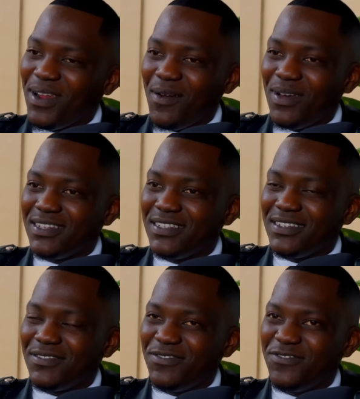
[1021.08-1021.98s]
when I
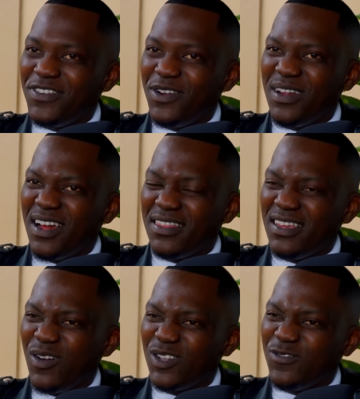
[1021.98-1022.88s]
was very young. I
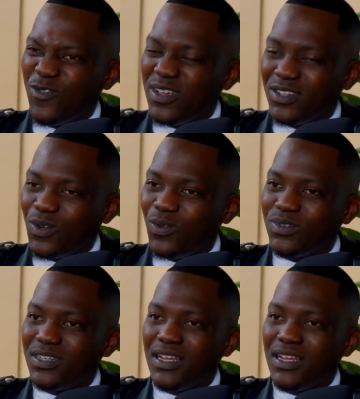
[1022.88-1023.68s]
think I was 4 years old.